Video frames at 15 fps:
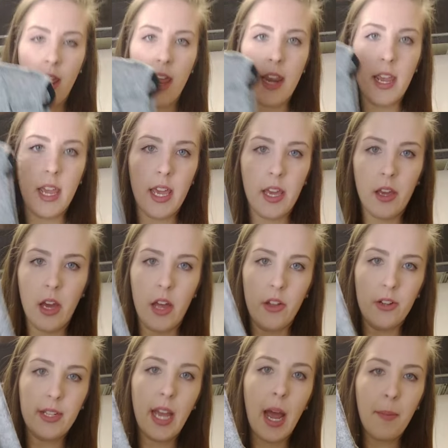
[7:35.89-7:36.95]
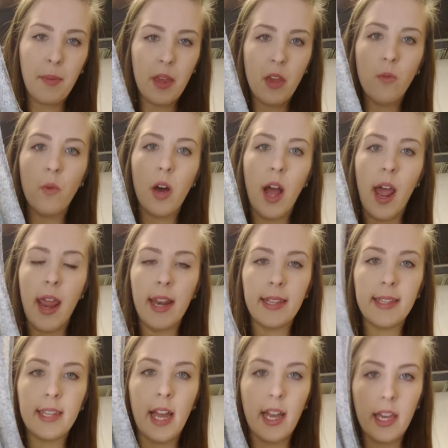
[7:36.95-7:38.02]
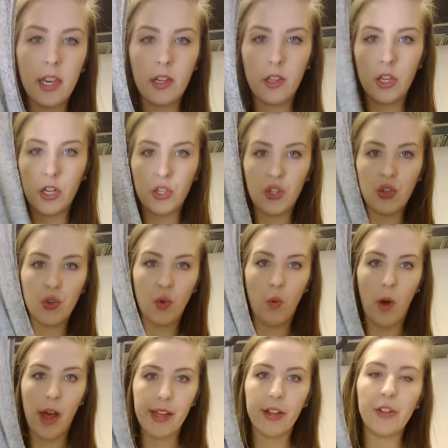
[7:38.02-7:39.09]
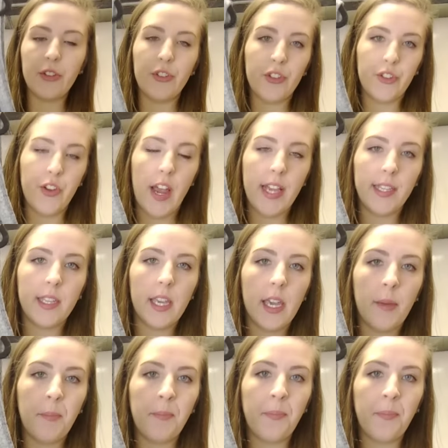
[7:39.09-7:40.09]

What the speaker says: any color top that you want, and it's not going to look too wild or crazy.